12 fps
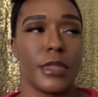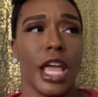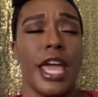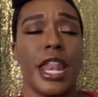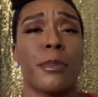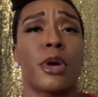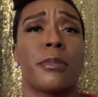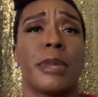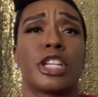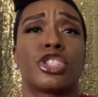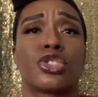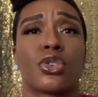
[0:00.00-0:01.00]
and I'm going to
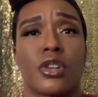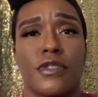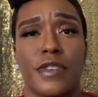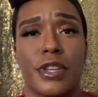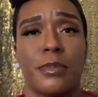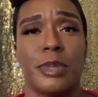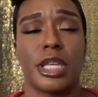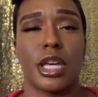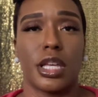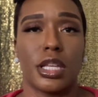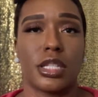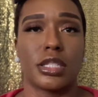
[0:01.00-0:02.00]
make sure of it
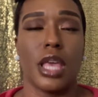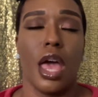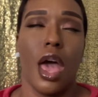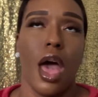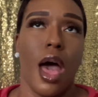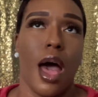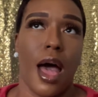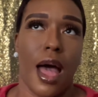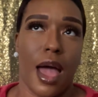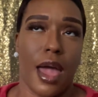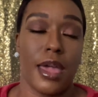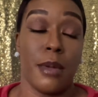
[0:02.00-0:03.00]
because
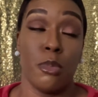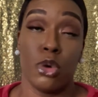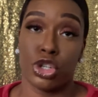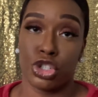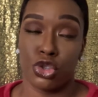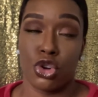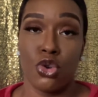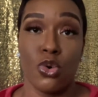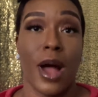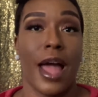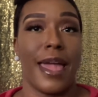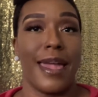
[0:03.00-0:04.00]
I am more sure who
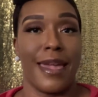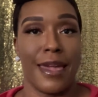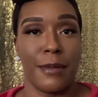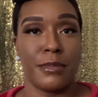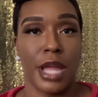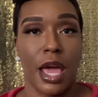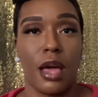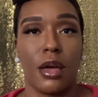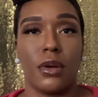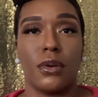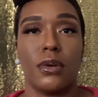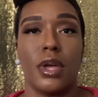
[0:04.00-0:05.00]
I am
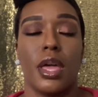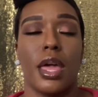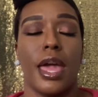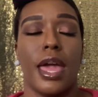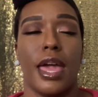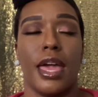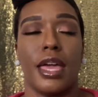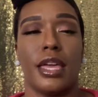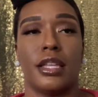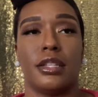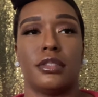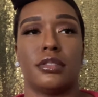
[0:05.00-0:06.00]
now,
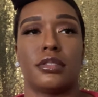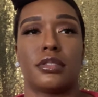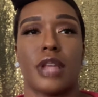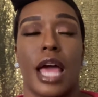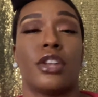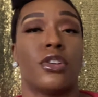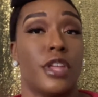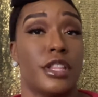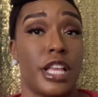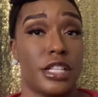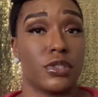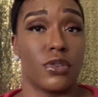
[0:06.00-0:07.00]
and I know that
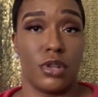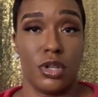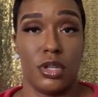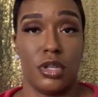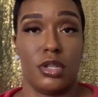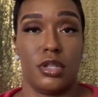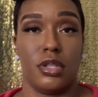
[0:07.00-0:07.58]
that's going to